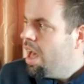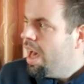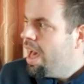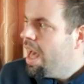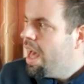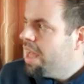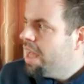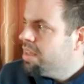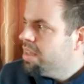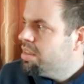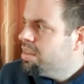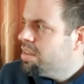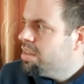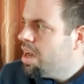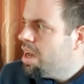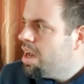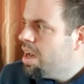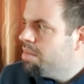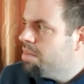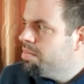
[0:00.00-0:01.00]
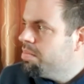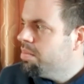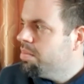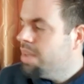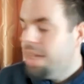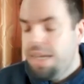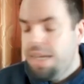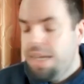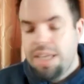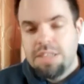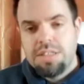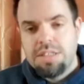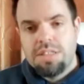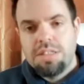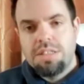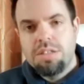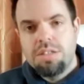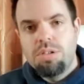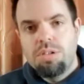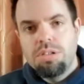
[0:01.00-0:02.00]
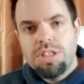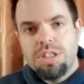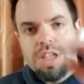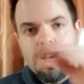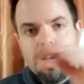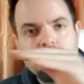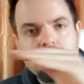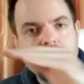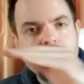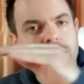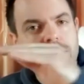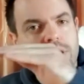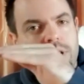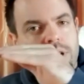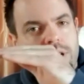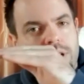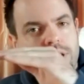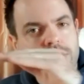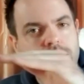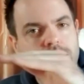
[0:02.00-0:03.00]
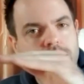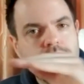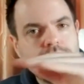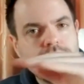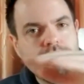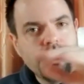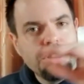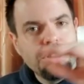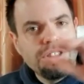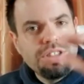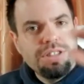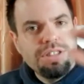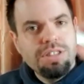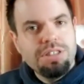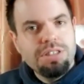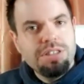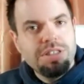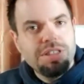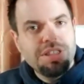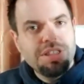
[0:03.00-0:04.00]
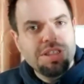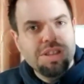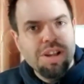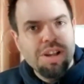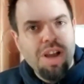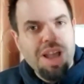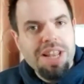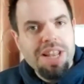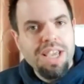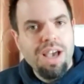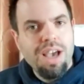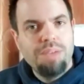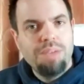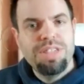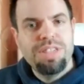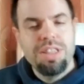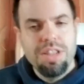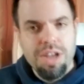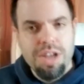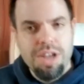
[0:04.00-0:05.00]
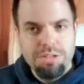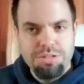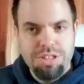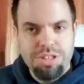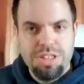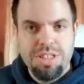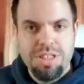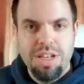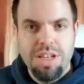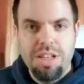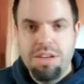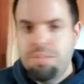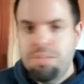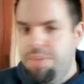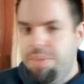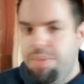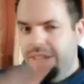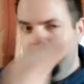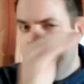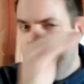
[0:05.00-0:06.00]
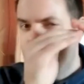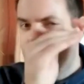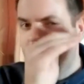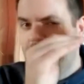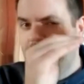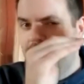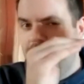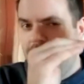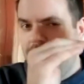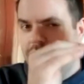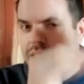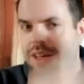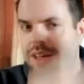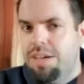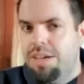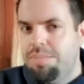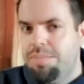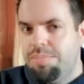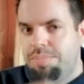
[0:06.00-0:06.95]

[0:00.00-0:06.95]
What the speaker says: and it's also just sliding up to the note just a little bit, just like a